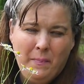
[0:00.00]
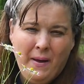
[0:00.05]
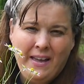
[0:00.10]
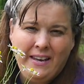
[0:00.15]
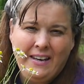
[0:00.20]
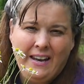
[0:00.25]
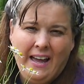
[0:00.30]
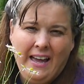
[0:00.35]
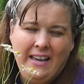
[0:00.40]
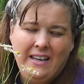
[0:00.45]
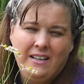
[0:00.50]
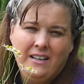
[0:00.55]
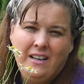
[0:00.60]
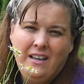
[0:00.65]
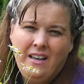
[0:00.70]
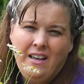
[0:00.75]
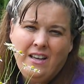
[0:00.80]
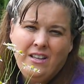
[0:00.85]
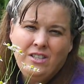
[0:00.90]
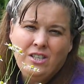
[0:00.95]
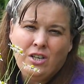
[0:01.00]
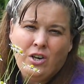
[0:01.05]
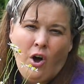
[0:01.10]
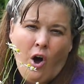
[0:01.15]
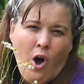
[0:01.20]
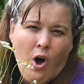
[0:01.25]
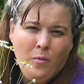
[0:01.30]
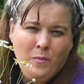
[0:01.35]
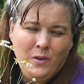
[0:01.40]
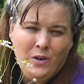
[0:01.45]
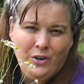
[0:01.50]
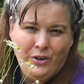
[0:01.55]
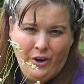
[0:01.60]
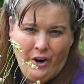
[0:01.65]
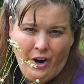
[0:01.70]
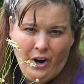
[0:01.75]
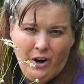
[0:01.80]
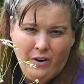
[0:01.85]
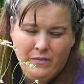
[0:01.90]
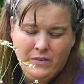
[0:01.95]
at night, to calm your
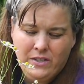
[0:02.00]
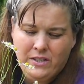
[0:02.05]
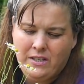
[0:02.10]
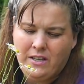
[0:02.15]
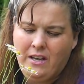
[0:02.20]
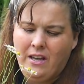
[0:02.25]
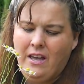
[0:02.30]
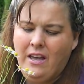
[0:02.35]
nerves.